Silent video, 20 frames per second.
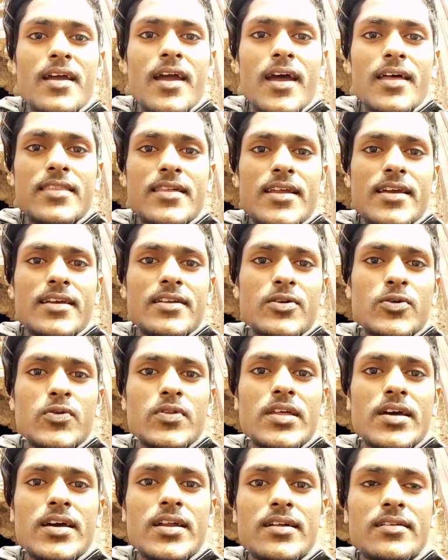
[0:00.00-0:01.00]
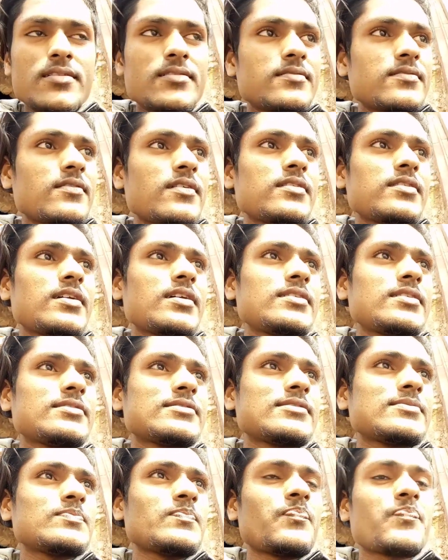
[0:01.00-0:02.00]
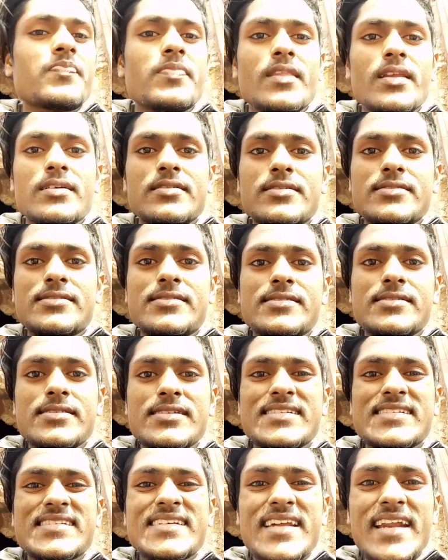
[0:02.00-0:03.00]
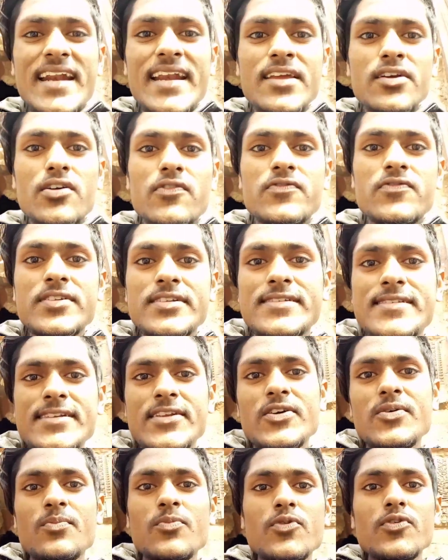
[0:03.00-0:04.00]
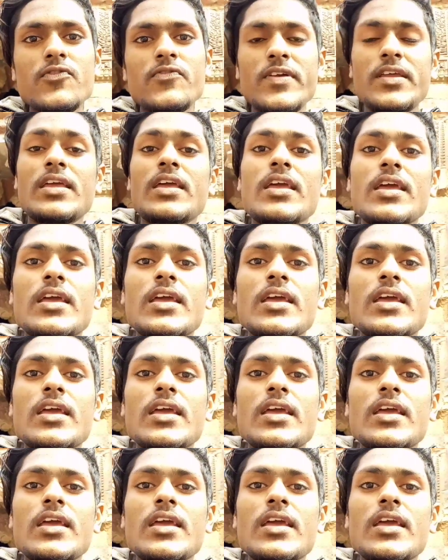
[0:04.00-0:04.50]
And then I can go there, and there's some screening of this new movie,